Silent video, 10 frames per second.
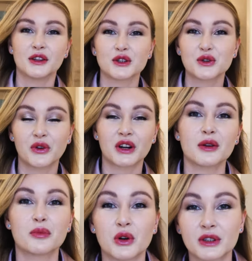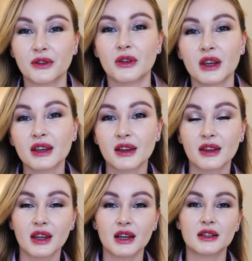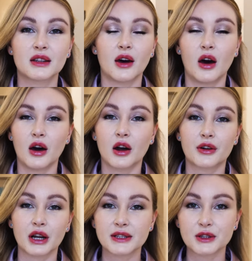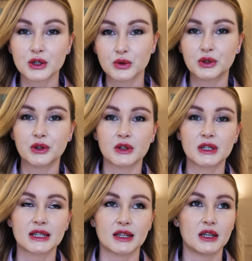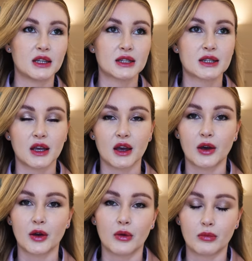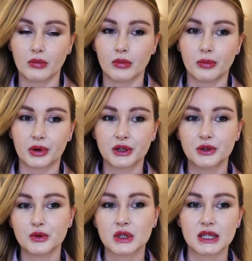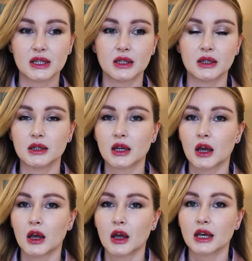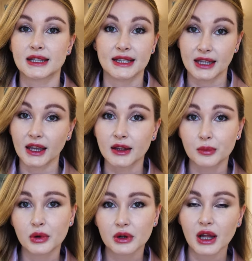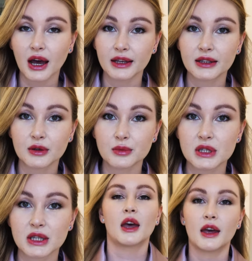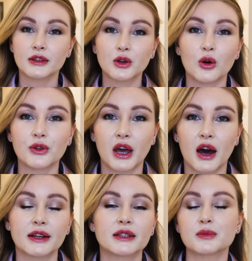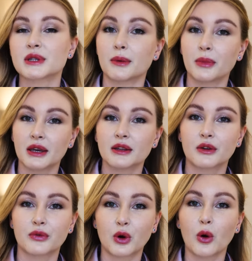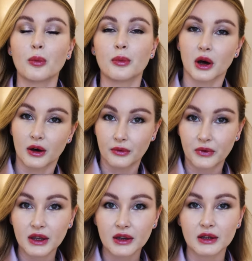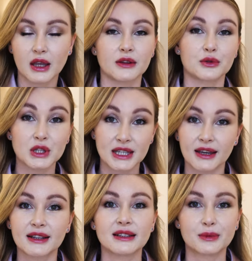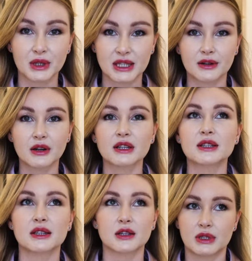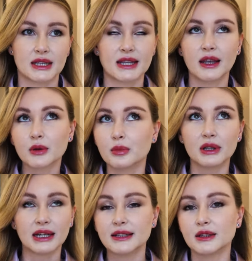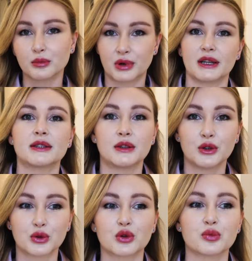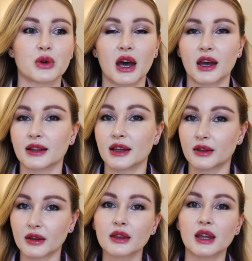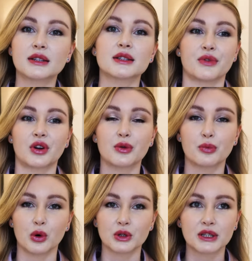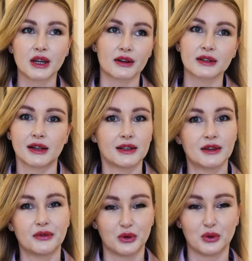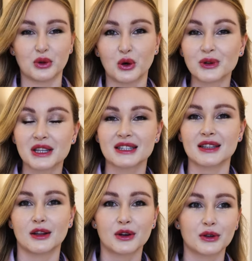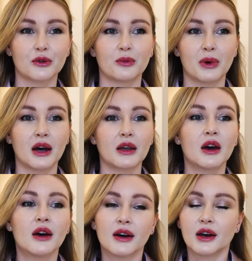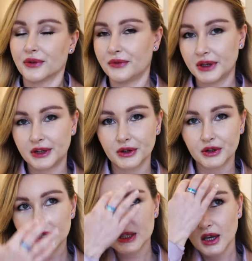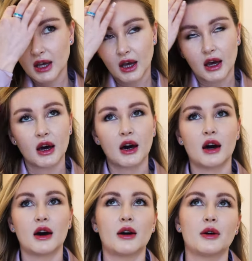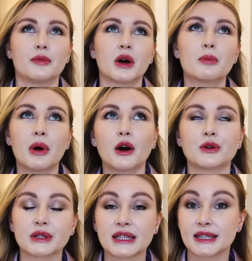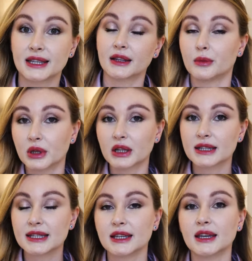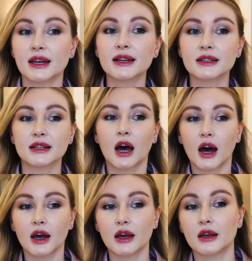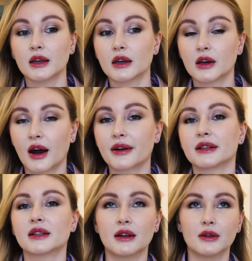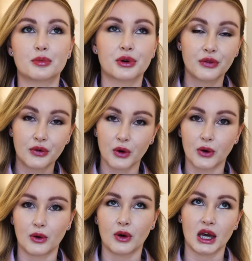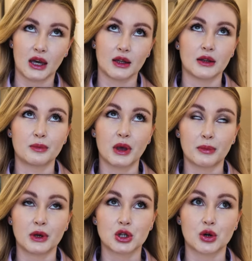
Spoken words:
And also very important thing that horiznstudios is producing sustainable items, and all the items are made from vegan and recycled materials, sustainable leading brand in Europe. And I think that is very important currently. If you noticed a lot of my videos about sustainability, and I currently prefer and make my